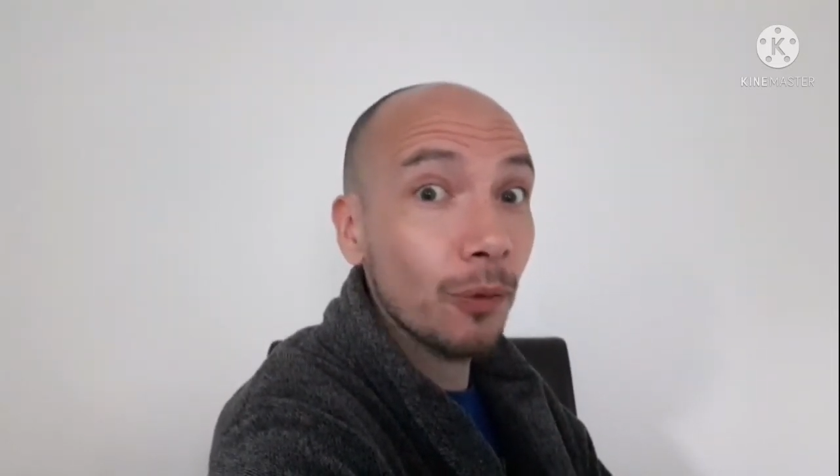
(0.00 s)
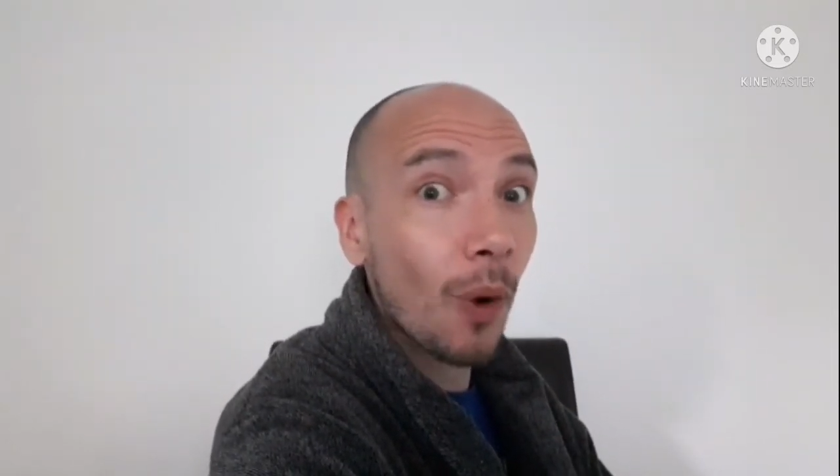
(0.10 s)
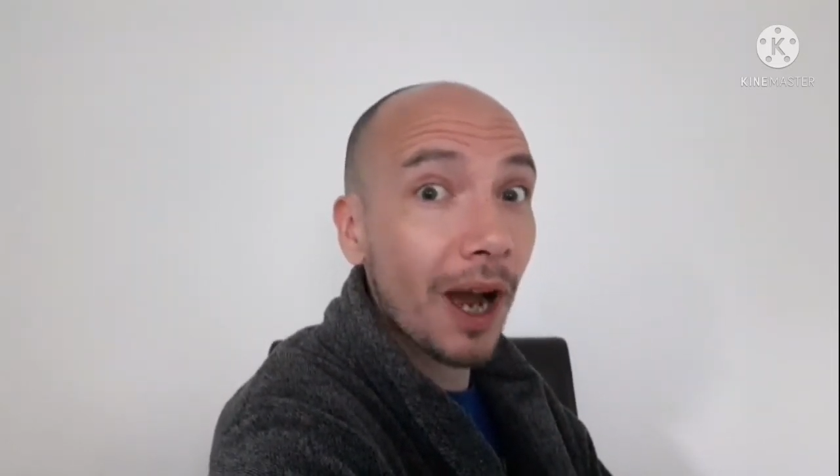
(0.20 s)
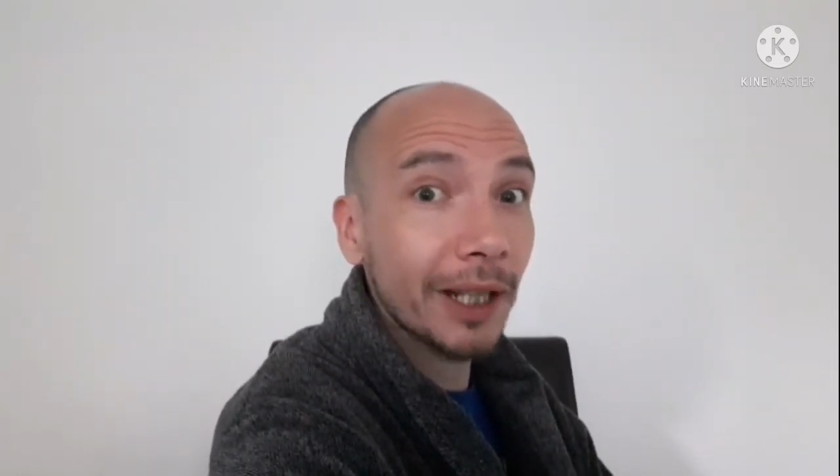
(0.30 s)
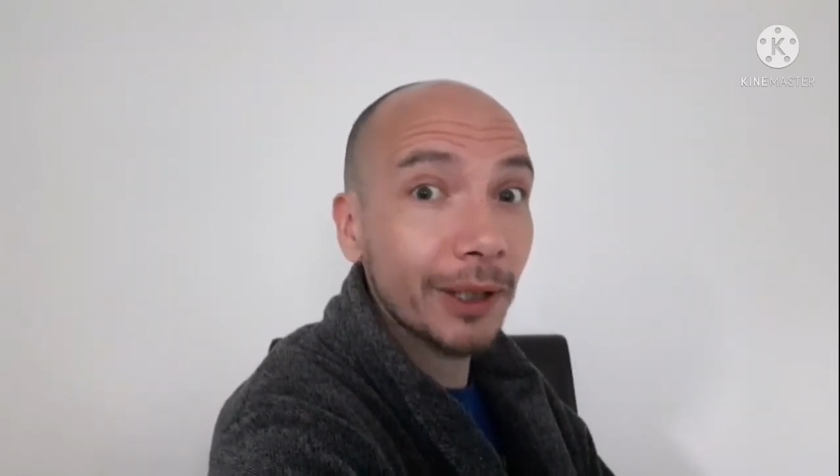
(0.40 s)

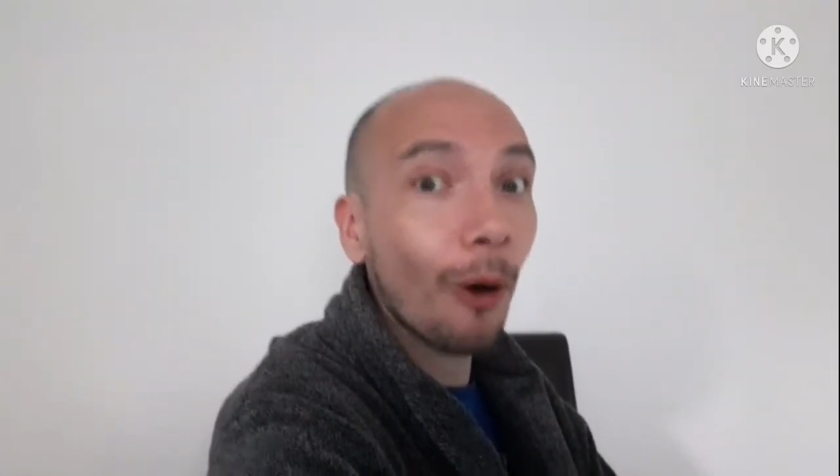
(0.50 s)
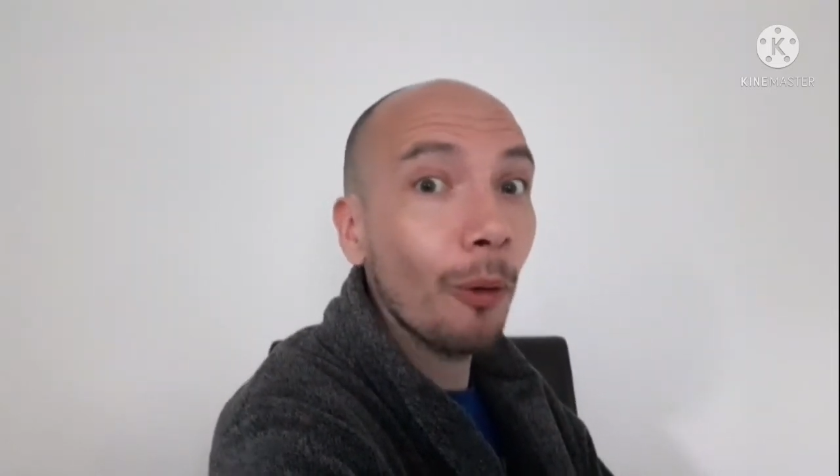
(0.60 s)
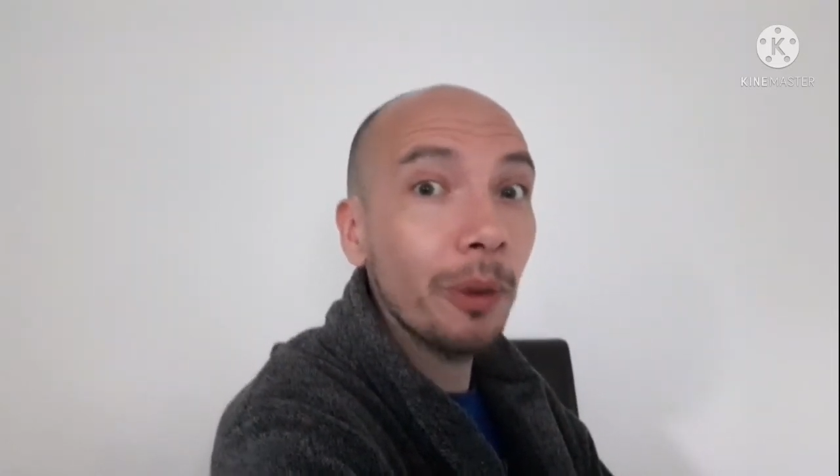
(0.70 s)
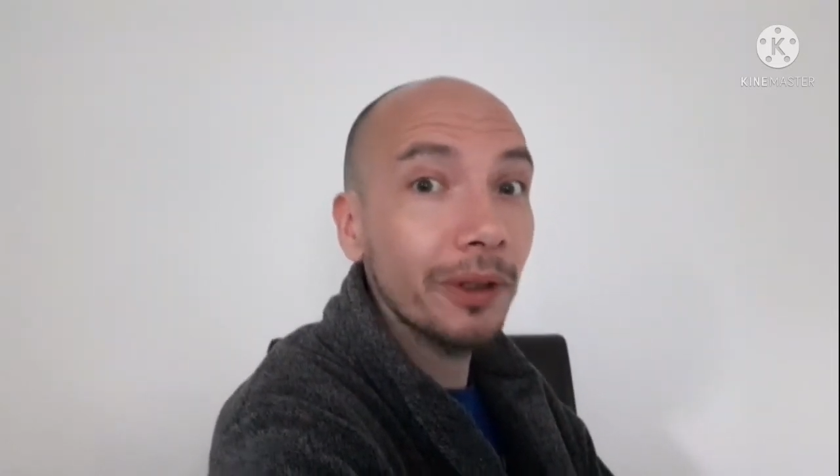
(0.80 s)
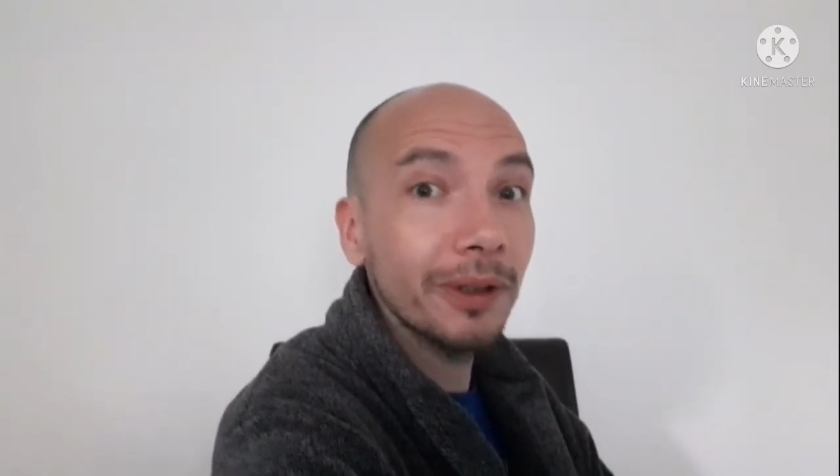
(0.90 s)
wide
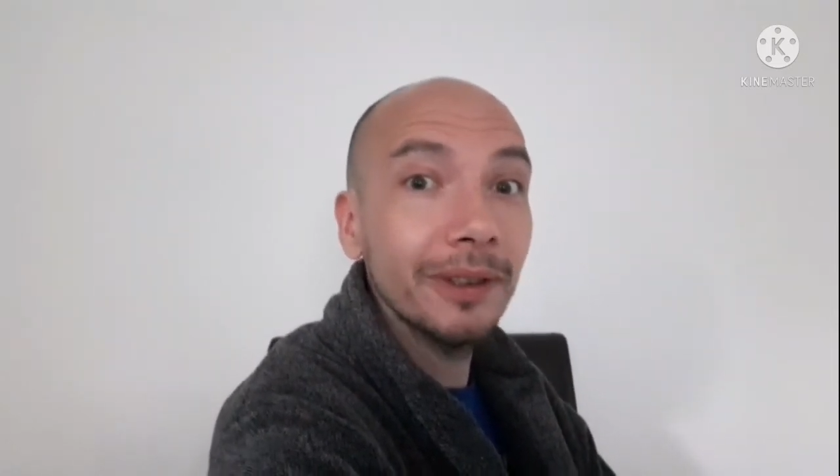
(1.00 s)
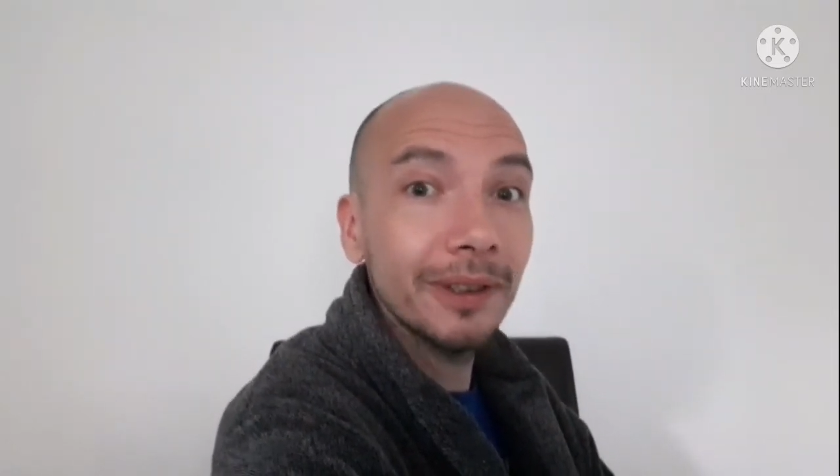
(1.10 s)
open